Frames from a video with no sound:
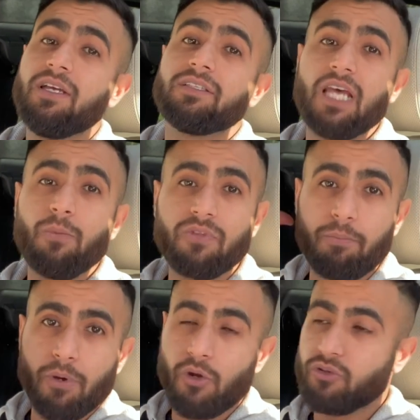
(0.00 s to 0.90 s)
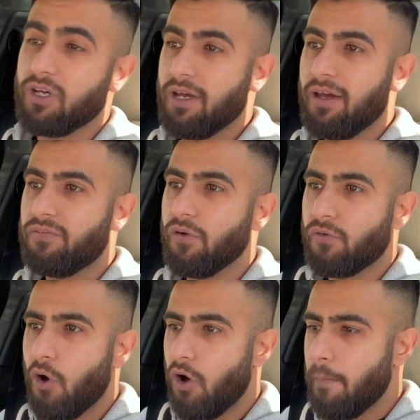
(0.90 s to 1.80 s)
Same with the boot. If you've
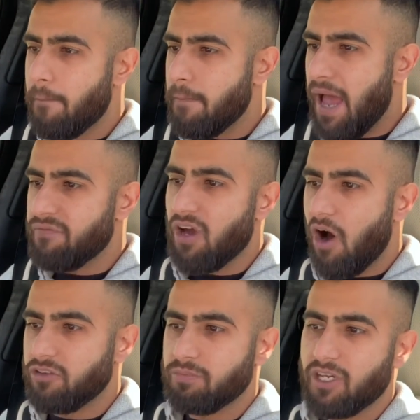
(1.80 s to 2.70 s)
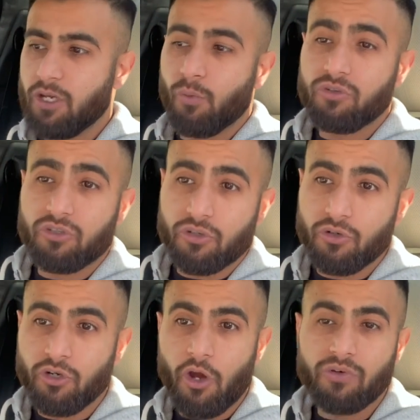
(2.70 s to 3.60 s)
got heavy items that you want
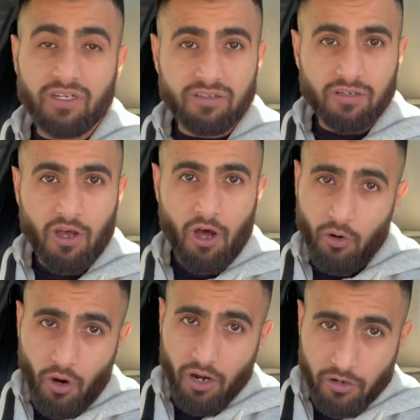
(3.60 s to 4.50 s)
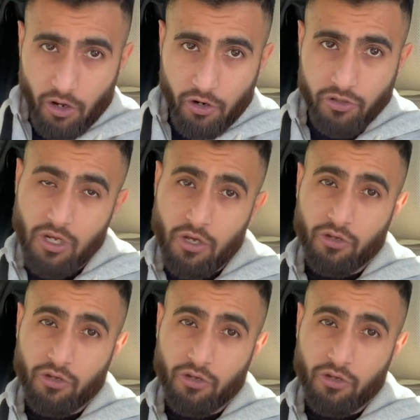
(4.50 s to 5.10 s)
to load into the car or unload,